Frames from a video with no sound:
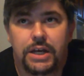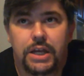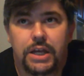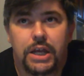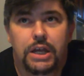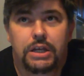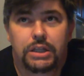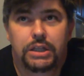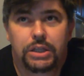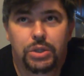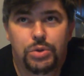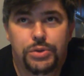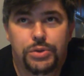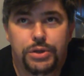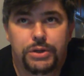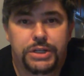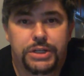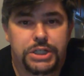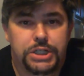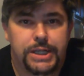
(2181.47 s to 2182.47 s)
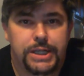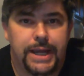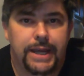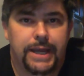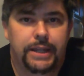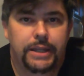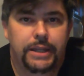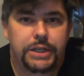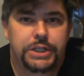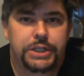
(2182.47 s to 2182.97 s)
Luther as
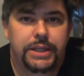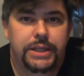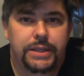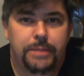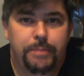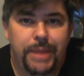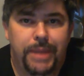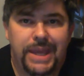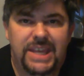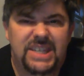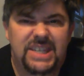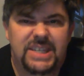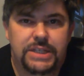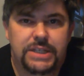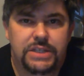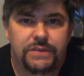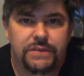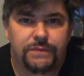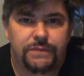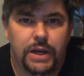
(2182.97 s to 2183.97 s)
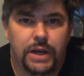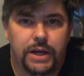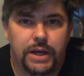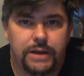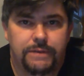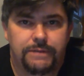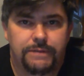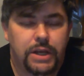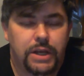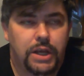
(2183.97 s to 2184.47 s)
challenging the basis of
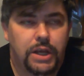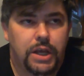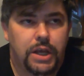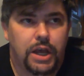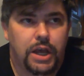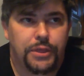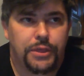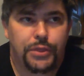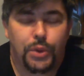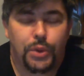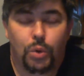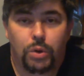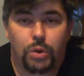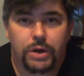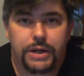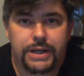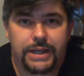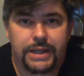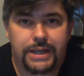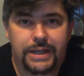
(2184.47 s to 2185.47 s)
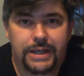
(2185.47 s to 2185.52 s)
authority.